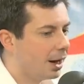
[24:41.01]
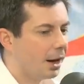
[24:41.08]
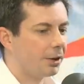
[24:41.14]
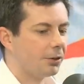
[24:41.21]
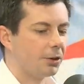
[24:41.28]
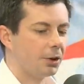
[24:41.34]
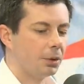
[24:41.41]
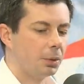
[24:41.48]

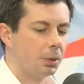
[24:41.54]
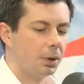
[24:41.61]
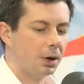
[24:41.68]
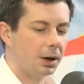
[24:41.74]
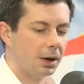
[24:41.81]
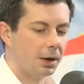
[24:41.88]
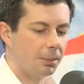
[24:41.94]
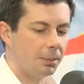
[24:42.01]
And so,
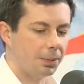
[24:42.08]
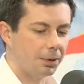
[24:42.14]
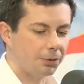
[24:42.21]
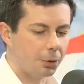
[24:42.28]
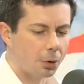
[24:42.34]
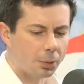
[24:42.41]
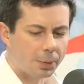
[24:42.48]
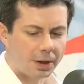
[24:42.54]
uh,
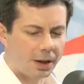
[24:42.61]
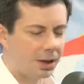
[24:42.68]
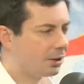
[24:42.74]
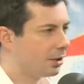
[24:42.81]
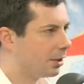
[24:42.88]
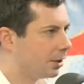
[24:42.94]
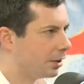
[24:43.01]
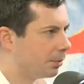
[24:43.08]
before we
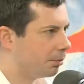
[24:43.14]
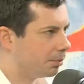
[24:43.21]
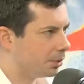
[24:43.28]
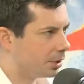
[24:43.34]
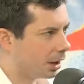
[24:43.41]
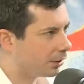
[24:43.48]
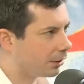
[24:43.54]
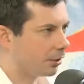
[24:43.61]
get to the
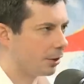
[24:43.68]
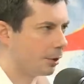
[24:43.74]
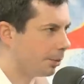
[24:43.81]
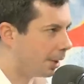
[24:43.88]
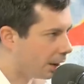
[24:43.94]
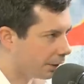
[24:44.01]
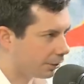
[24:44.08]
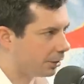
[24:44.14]
guts of the
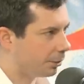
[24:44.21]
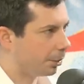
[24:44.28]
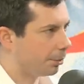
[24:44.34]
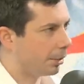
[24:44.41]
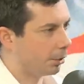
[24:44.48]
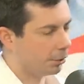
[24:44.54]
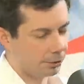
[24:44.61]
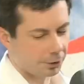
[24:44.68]
policy
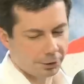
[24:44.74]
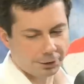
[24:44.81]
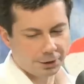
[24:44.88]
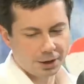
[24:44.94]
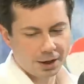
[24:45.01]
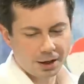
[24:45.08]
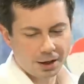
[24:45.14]
proposals,